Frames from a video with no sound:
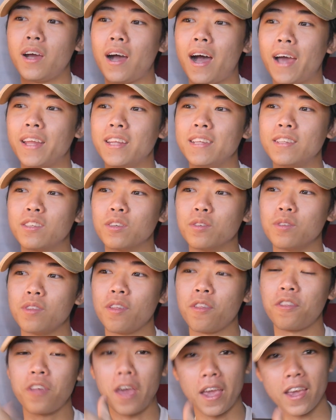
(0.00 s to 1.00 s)
I need to
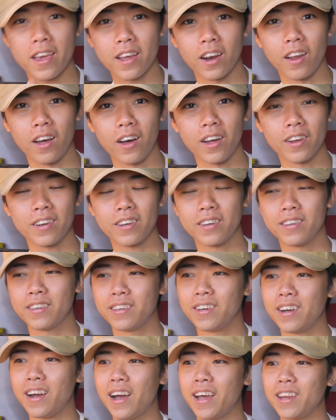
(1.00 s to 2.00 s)
think a lot.
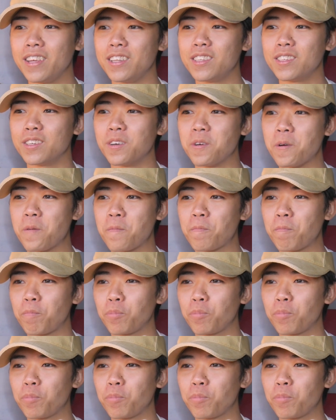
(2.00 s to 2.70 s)
I need to